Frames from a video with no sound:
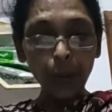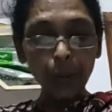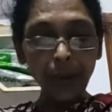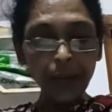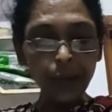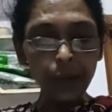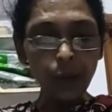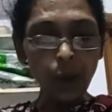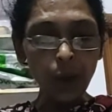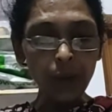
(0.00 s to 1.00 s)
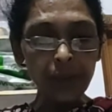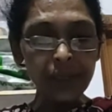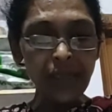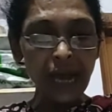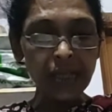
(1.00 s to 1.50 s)
Why do you
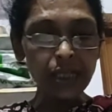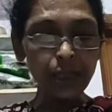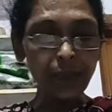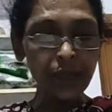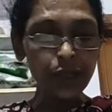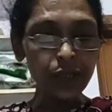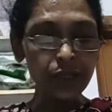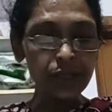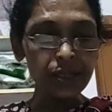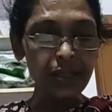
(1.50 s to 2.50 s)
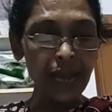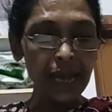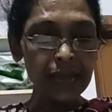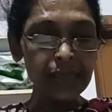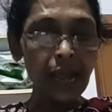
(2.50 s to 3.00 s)
always ask questions
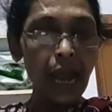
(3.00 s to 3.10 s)
dash